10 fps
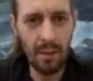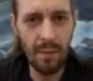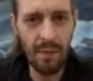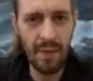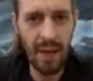
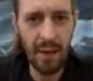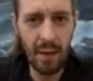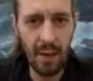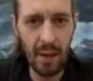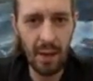
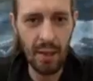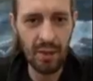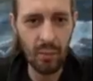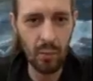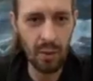then
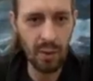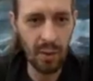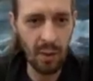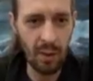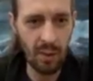you will
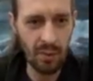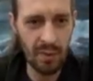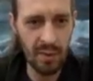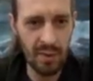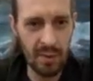also
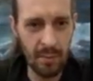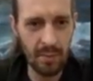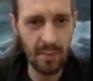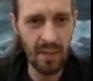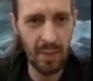see
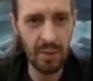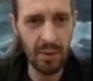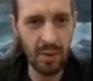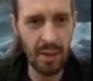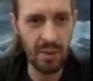some
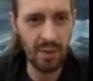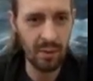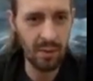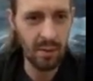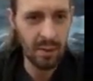W
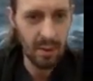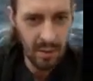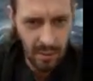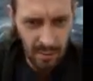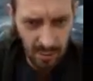action.
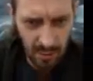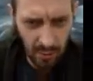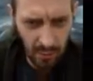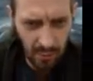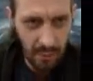
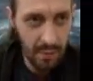So